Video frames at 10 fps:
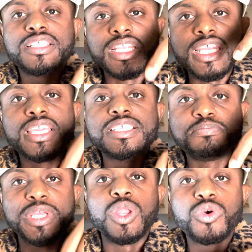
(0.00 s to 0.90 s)
The link is
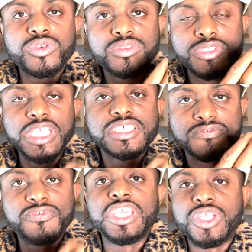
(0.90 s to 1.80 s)
below this
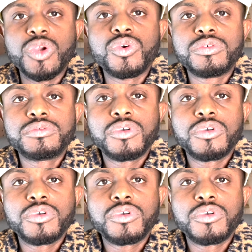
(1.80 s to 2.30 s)
video